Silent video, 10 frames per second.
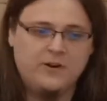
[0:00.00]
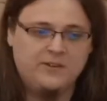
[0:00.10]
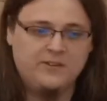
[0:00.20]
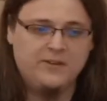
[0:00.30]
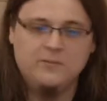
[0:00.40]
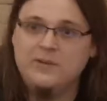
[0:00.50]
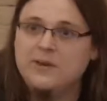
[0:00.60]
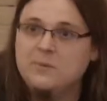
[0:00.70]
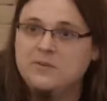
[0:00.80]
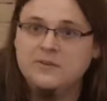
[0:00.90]
in the video
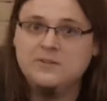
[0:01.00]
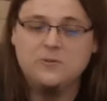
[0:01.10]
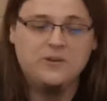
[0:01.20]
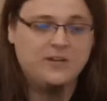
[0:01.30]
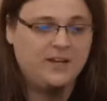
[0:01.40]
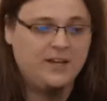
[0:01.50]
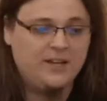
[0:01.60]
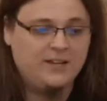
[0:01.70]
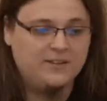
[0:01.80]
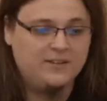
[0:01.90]
game industry
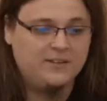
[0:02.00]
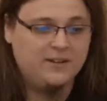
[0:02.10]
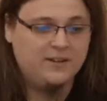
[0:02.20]
and uh,